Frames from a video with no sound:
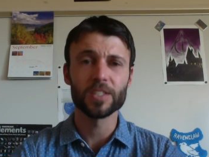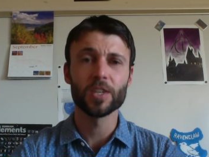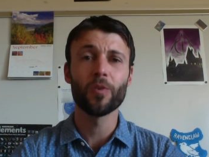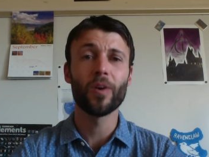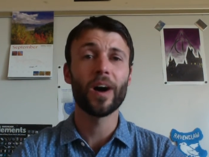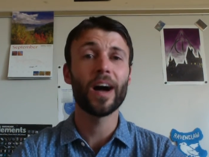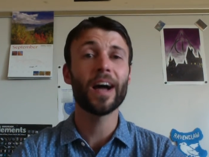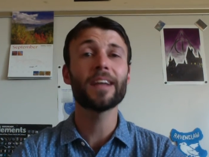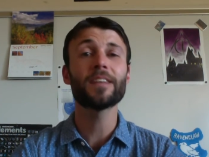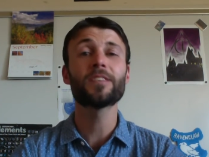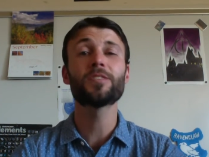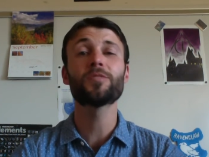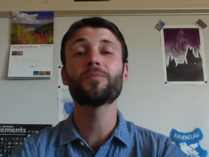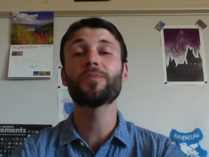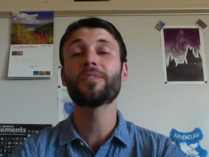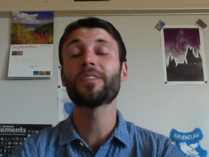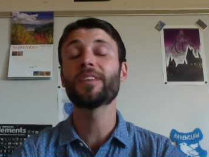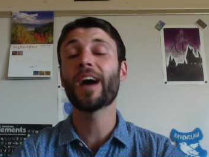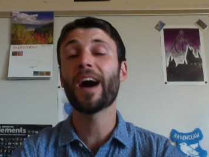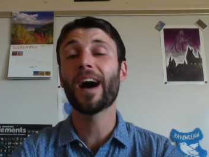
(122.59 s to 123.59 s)
So I
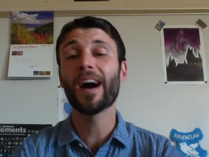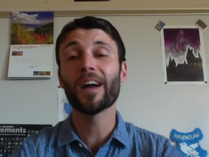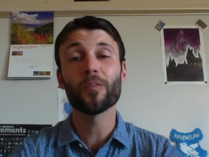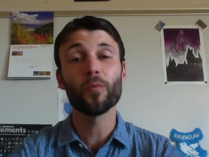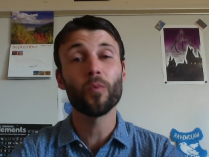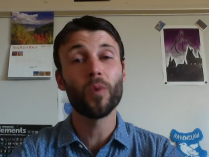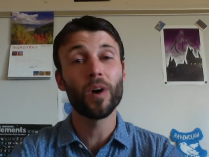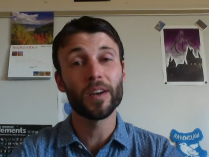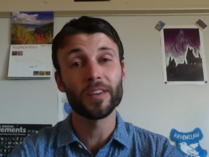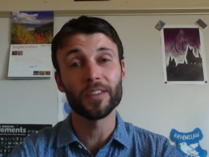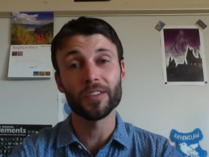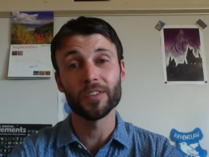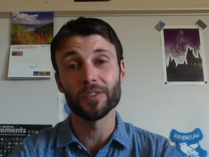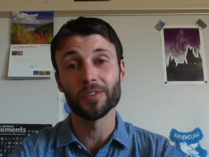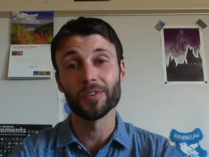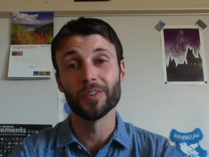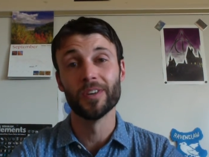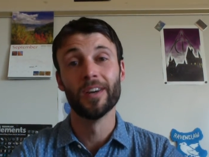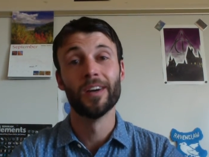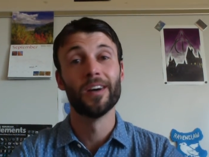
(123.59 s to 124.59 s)
do not want
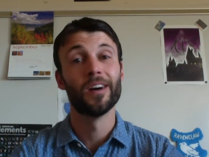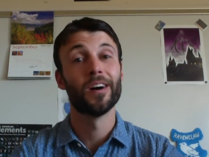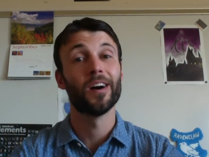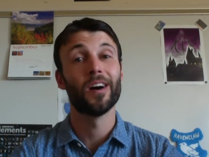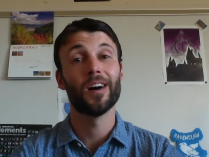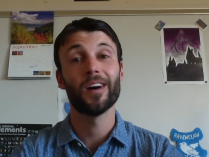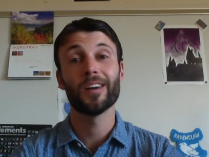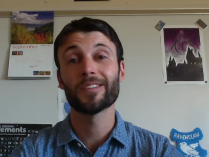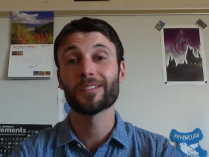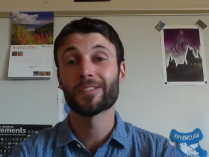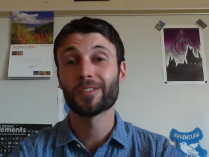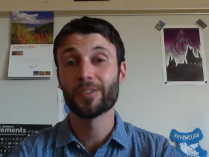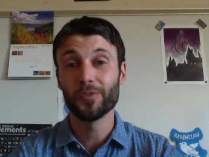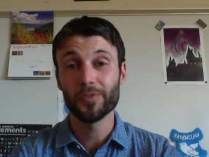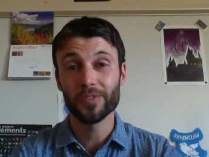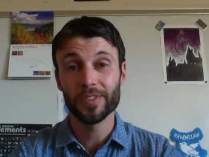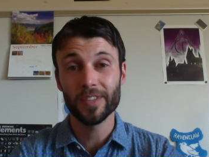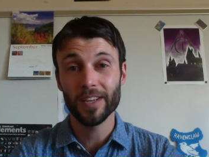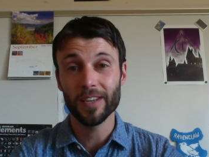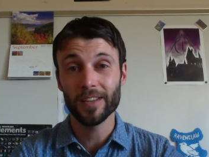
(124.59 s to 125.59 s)
you on
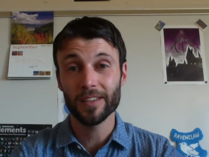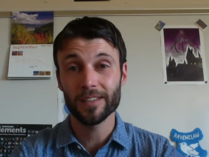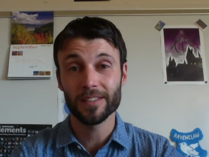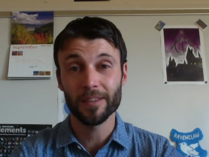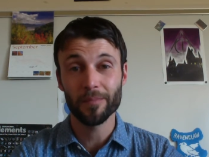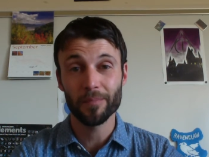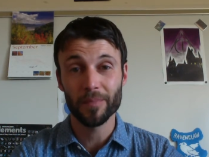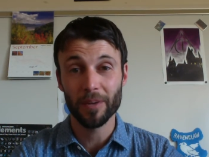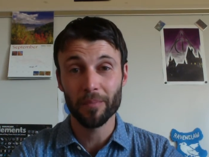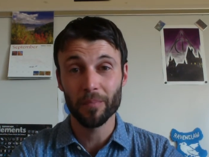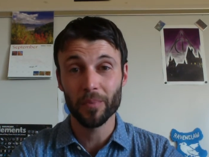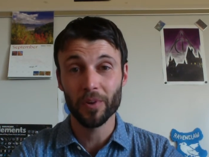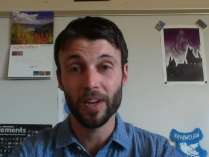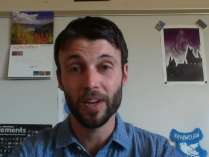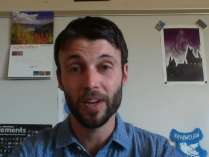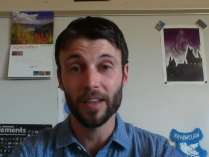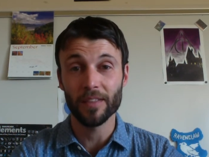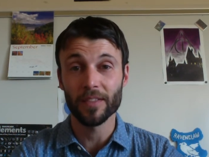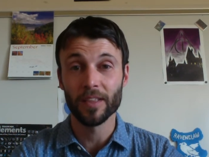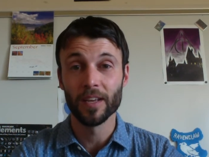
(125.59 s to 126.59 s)
Tuesday,
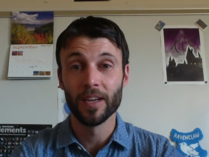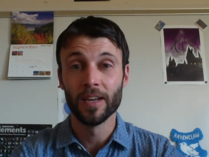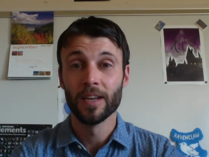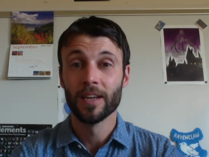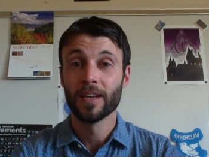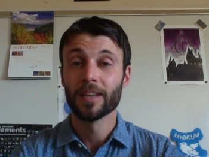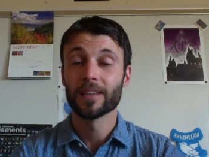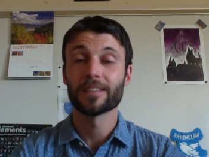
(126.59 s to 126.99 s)
September 8th,